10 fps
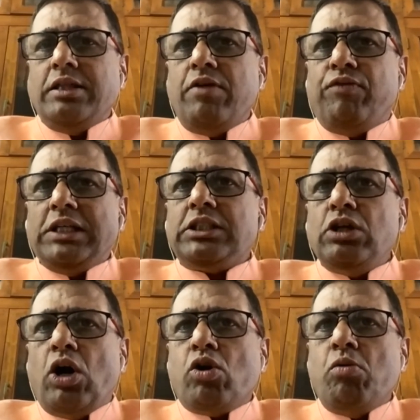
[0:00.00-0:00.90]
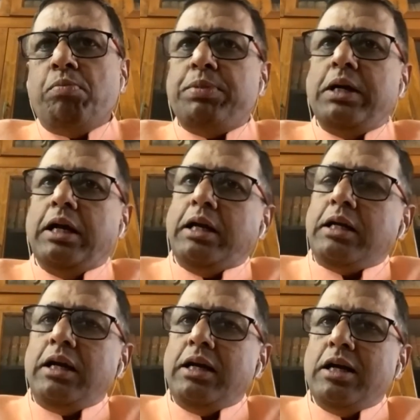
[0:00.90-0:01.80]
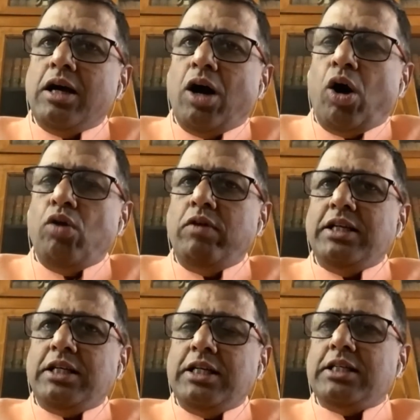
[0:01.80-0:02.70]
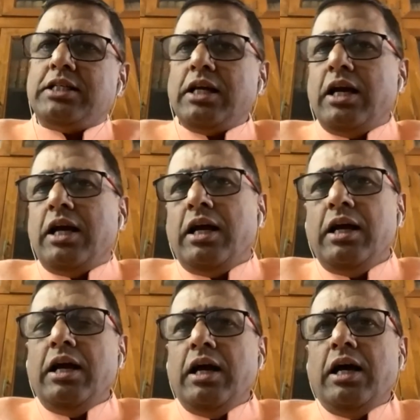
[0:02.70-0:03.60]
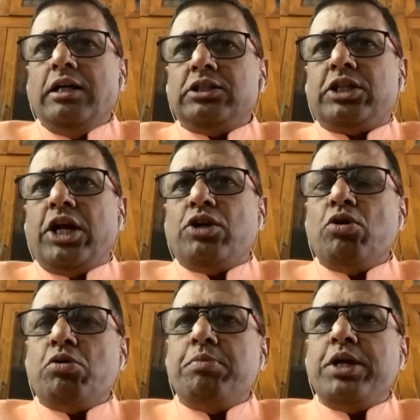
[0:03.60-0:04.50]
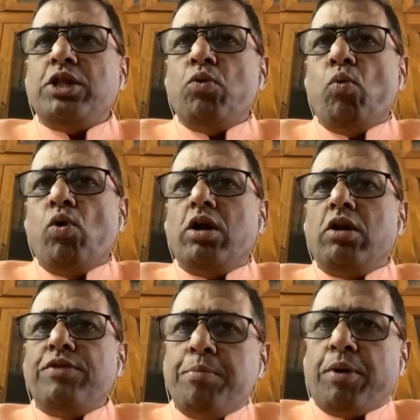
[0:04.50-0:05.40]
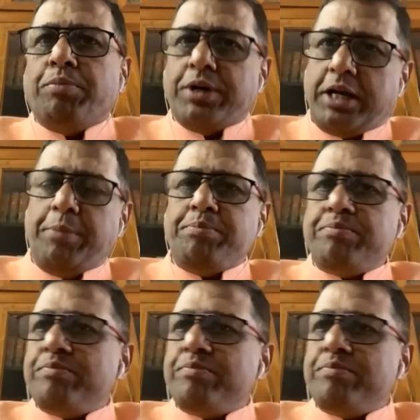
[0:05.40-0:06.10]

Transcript: The first occupant always is stated to be the owner of the property.